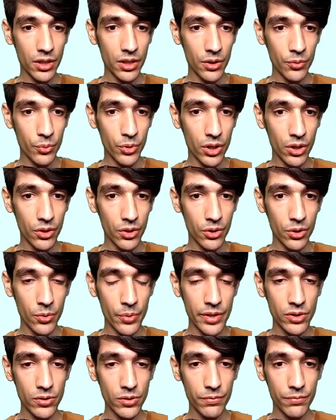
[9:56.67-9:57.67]
we are going
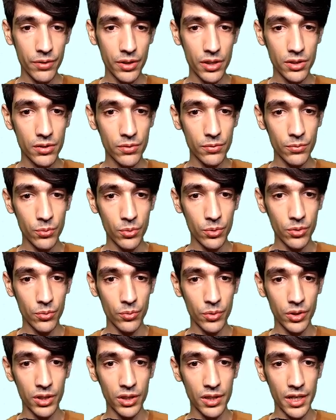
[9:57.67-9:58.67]
to fix
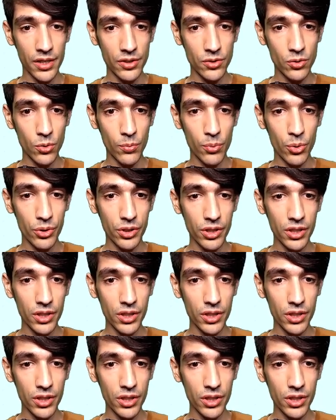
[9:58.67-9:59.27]
when it has no border,